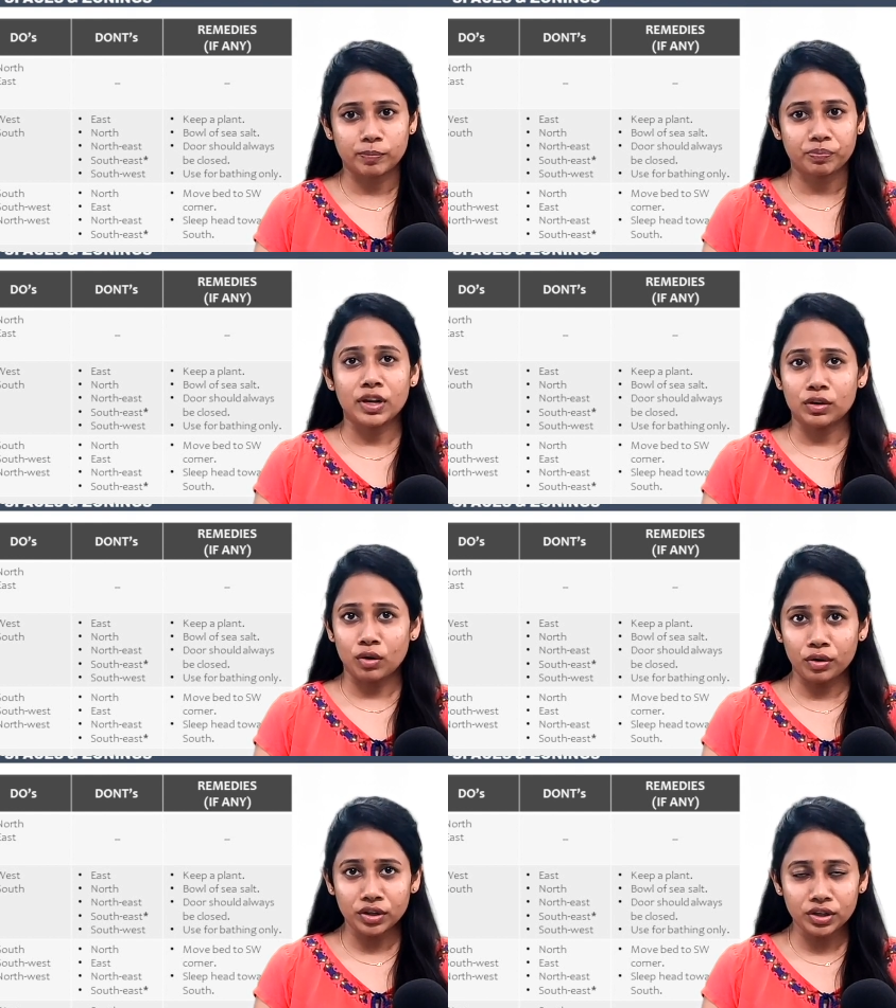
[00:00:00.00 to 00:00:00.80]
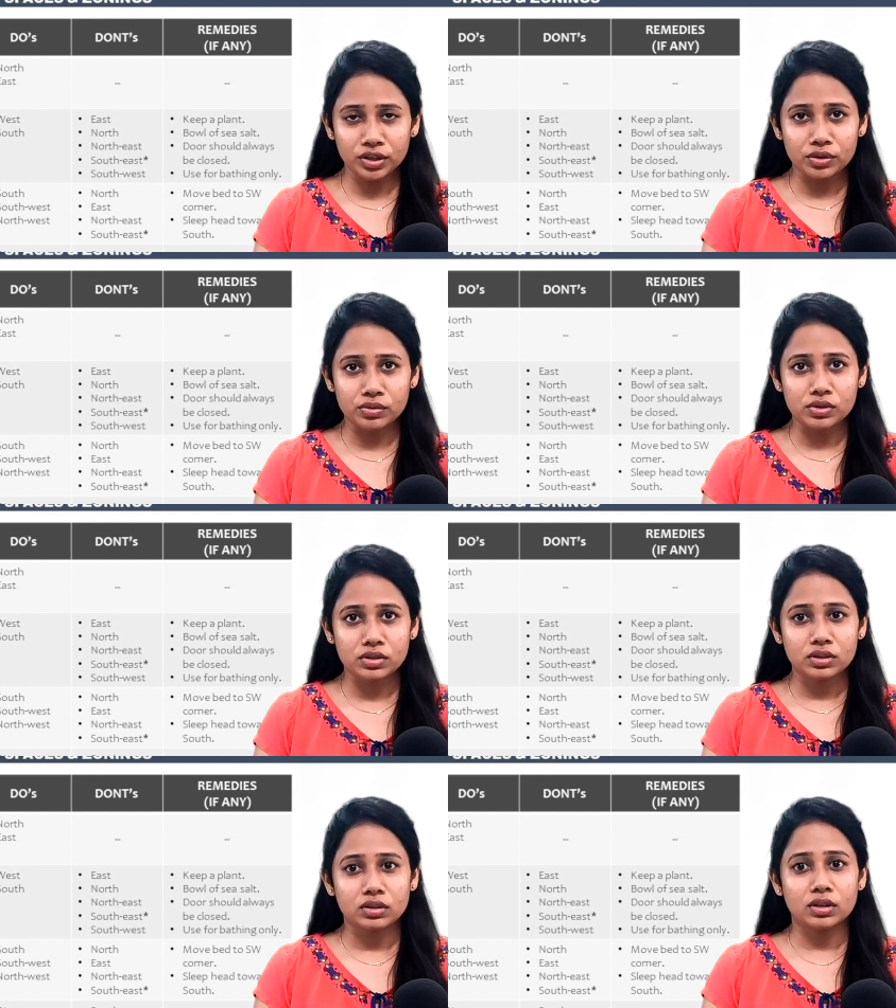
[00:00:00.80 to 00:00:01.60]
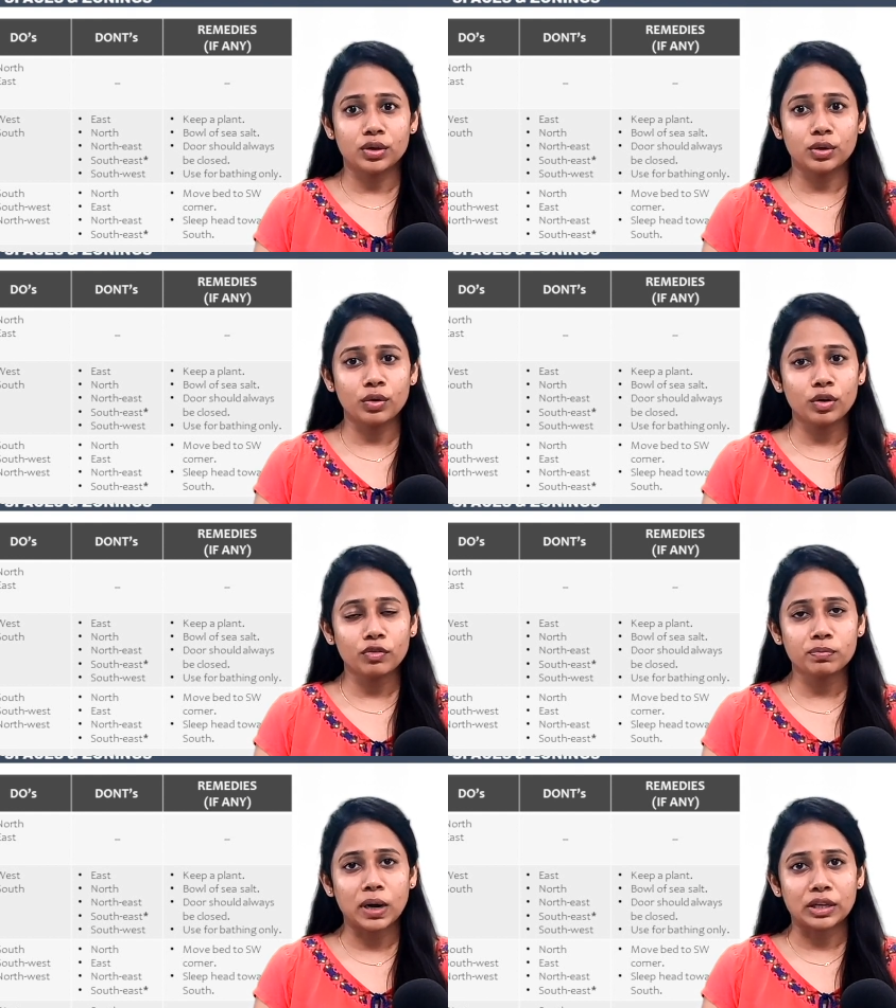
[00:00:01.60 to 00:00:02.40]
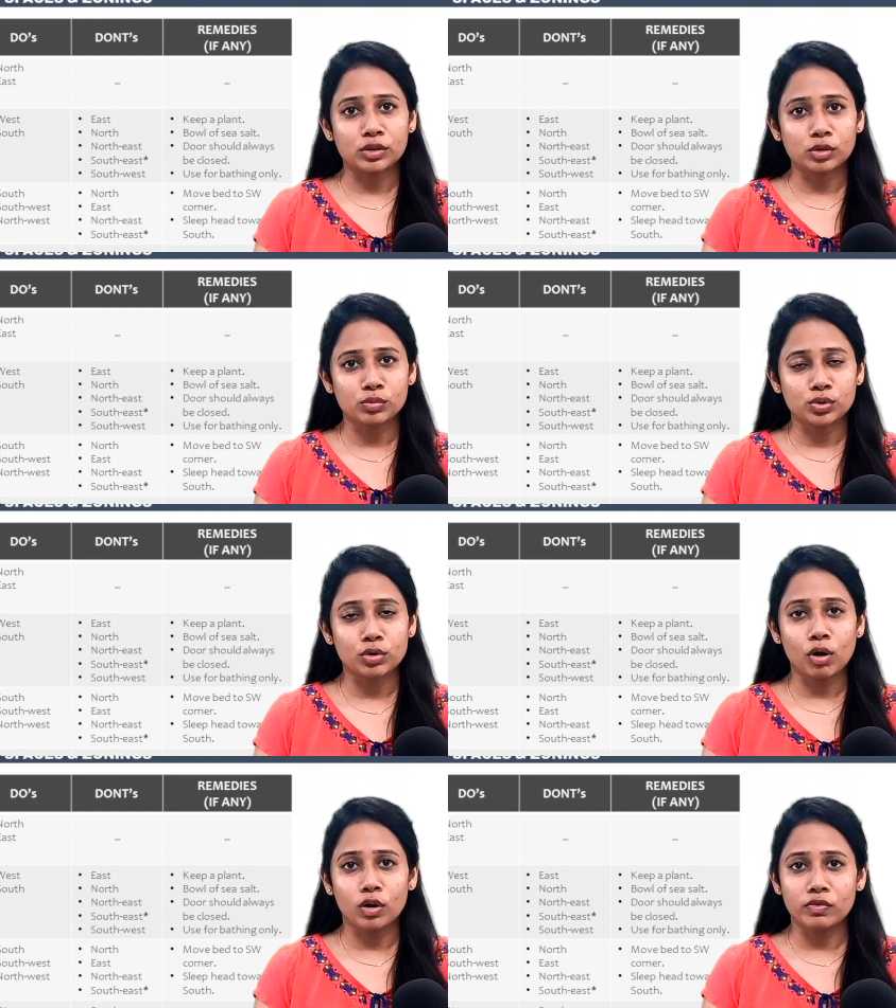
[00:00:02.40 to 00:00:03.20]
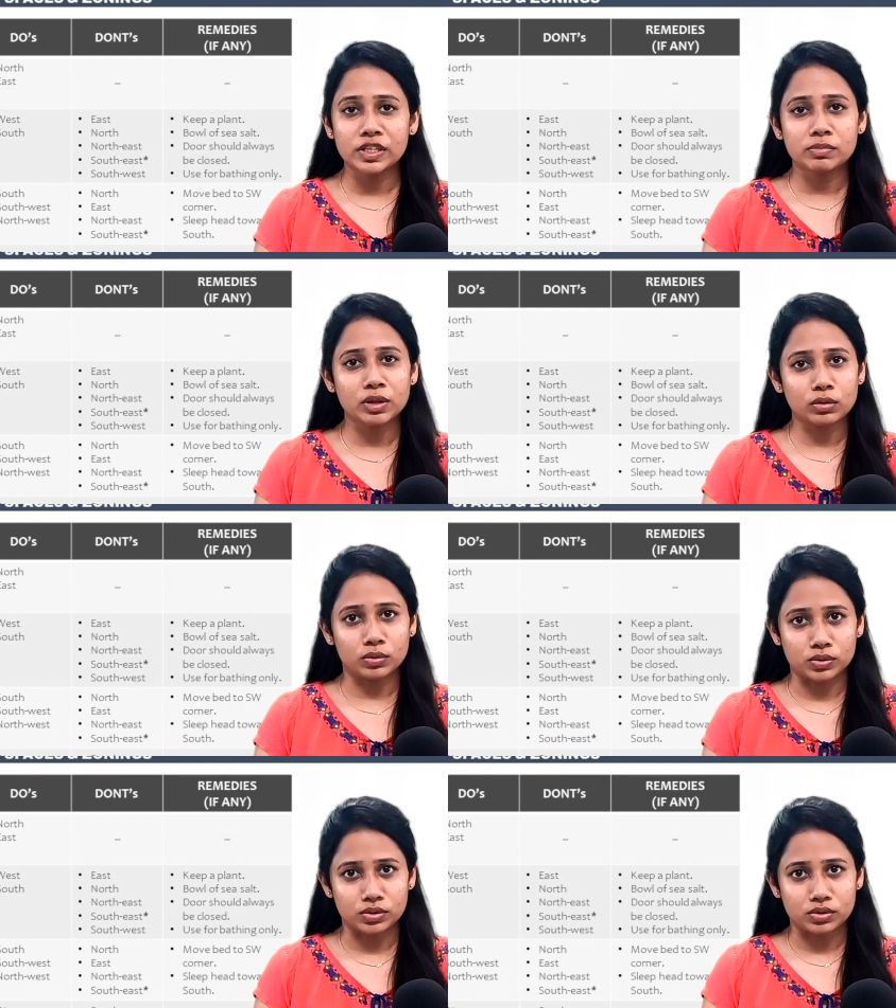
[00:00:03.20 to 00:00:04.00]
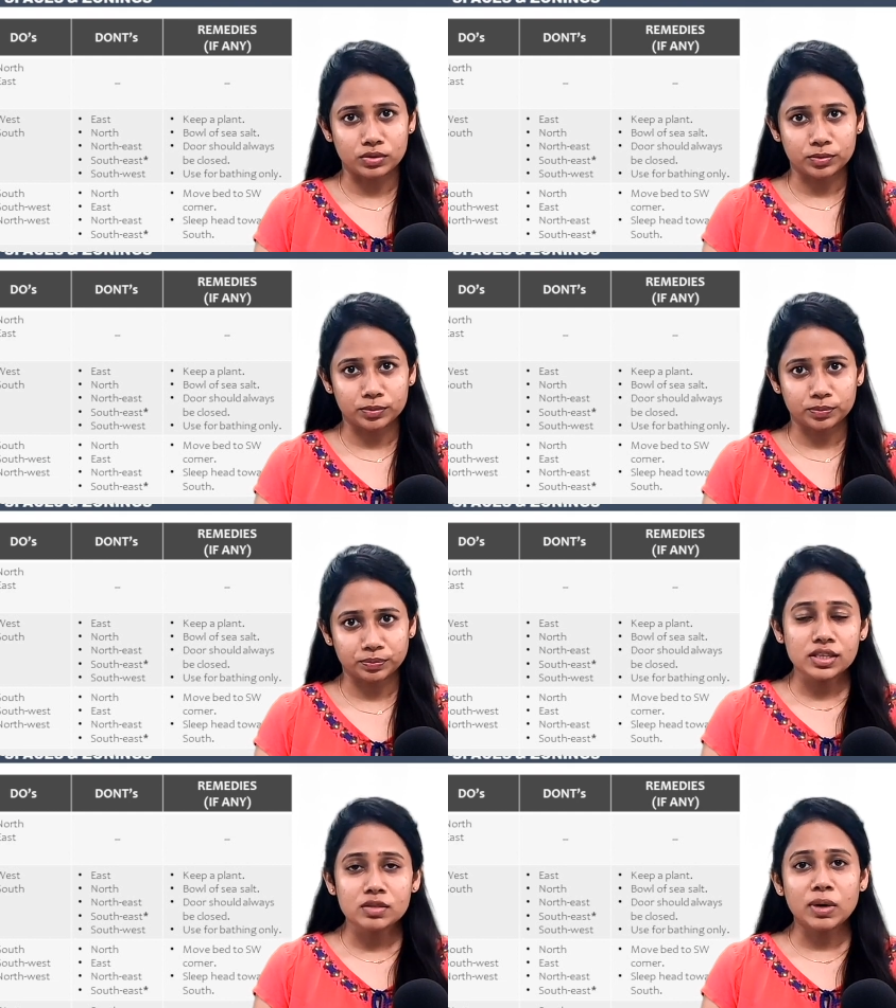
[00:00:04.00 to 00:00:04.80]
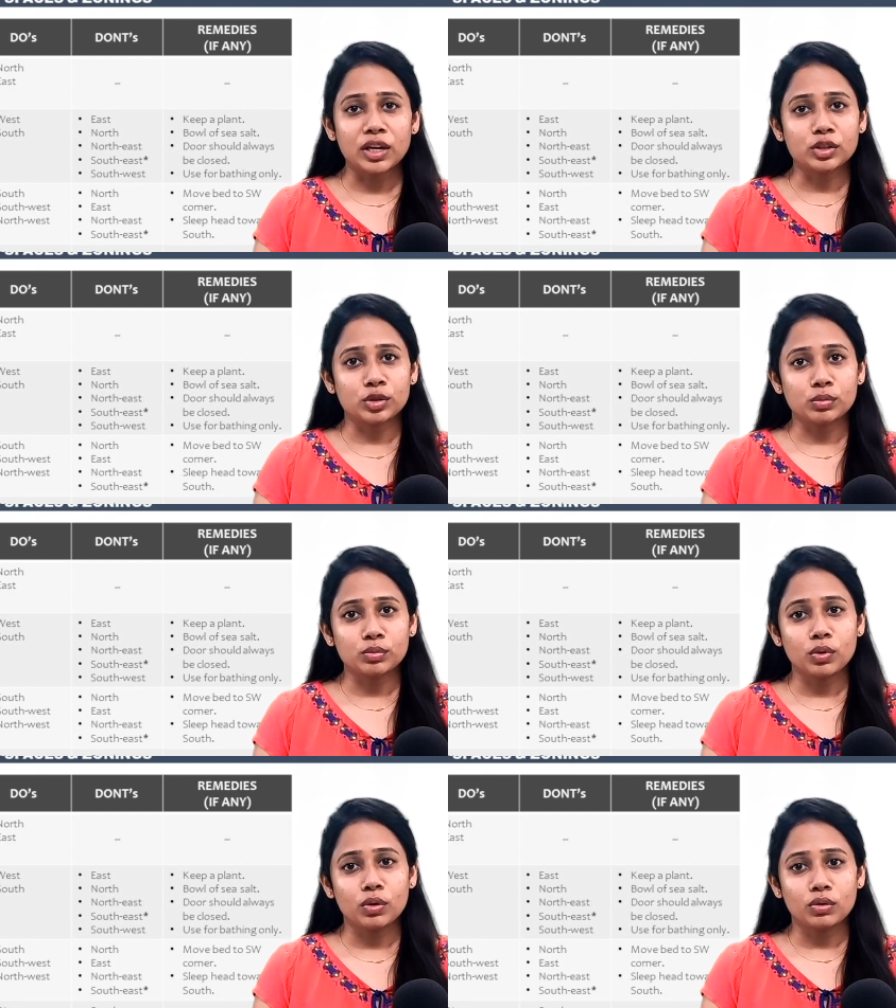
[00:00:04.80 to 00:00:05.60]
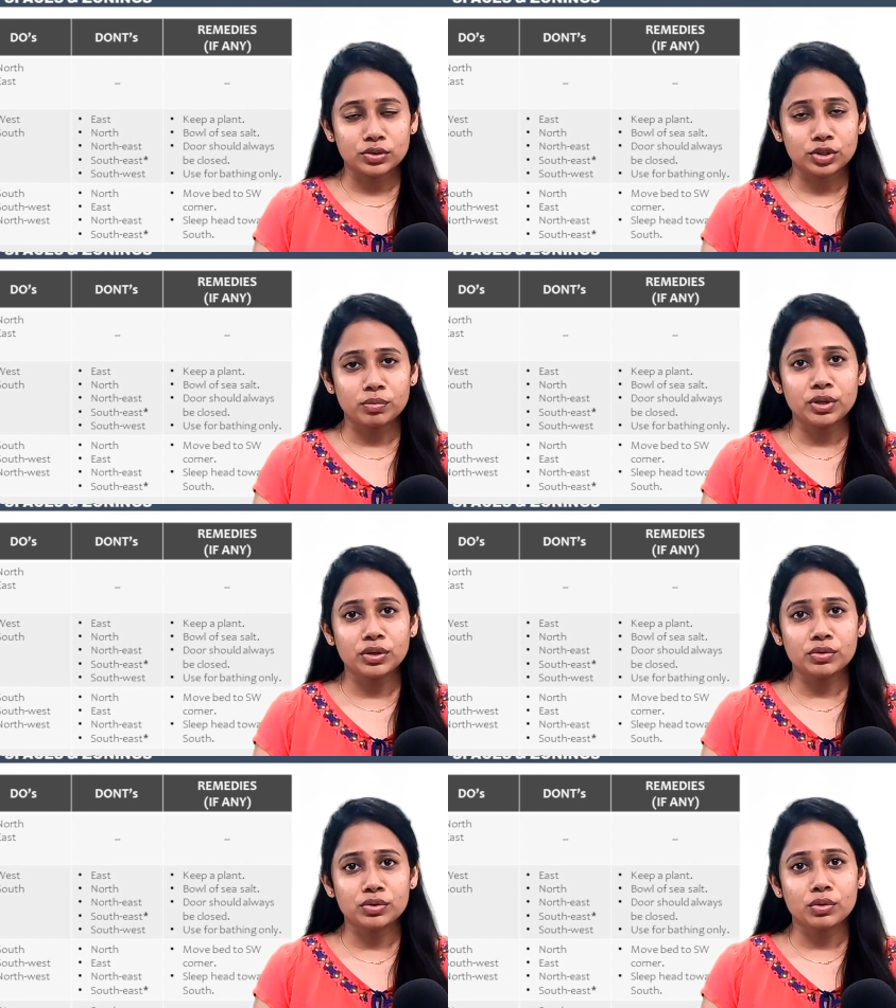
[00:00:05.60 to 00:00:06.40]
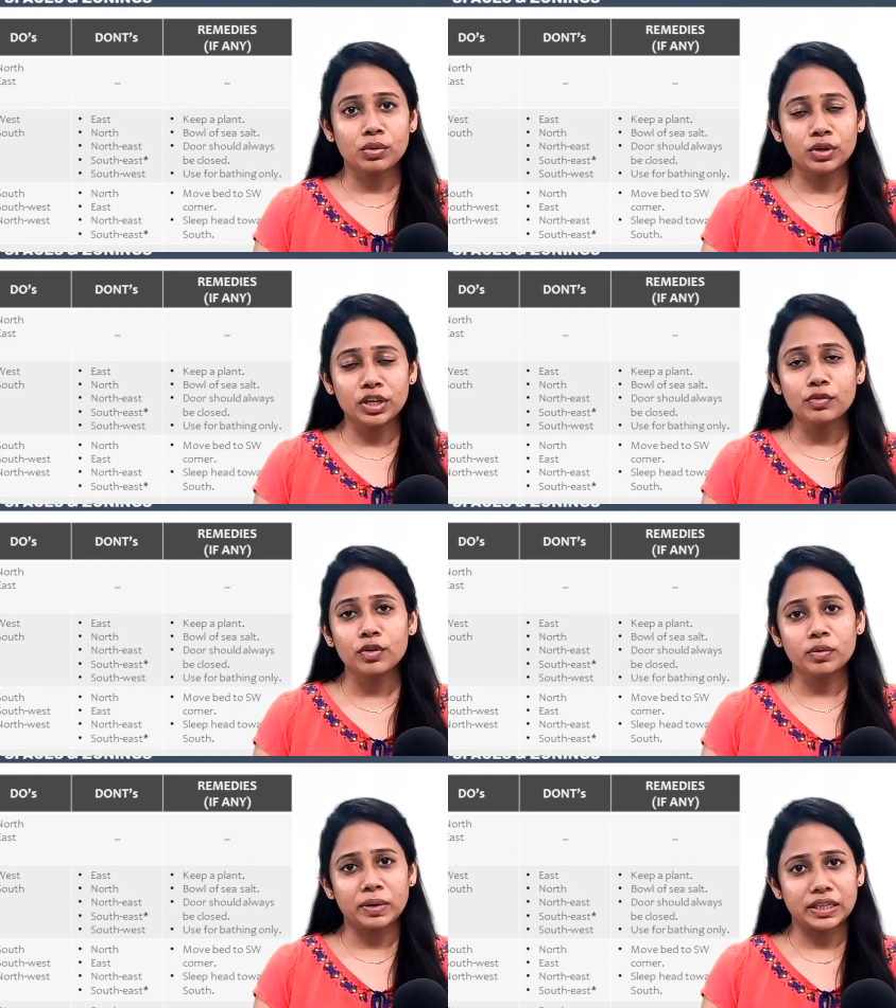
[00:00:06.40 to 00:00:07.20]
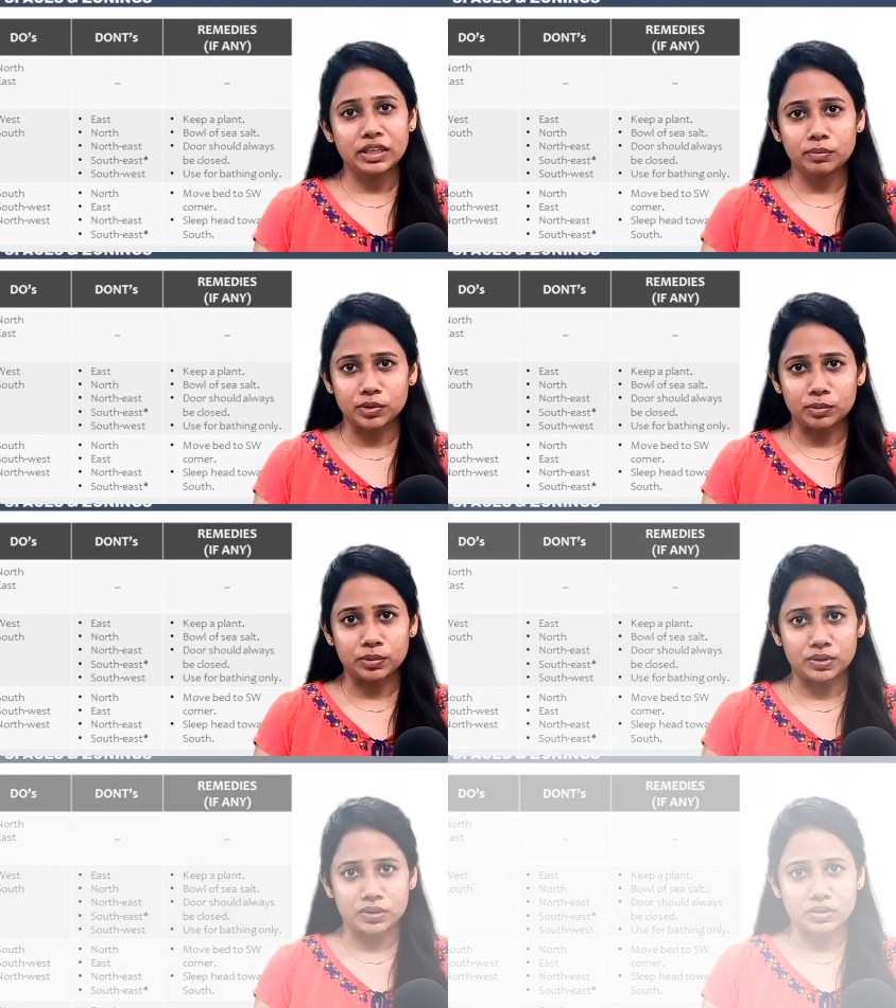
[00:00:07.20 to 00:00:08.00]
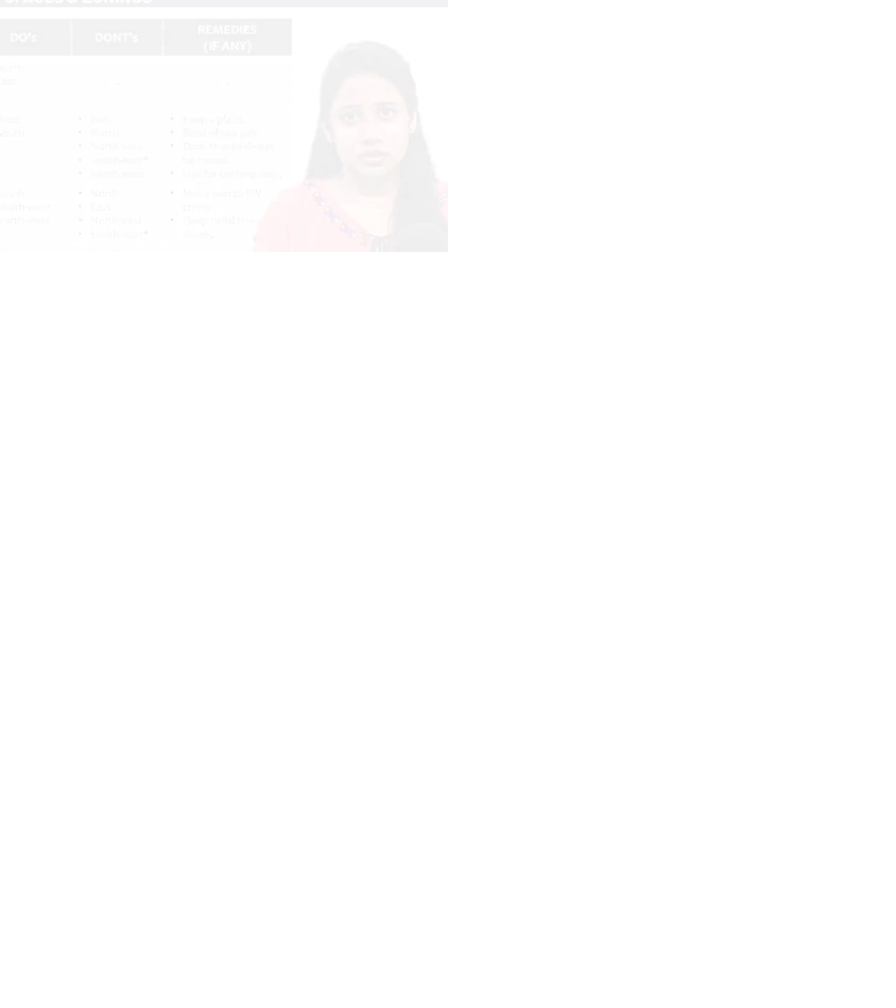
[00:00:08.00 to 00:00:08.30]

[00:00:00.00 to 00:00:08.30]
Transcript: When not in use, the door of bathroom should always be closed. This bathroom should be used only for bathing purpose.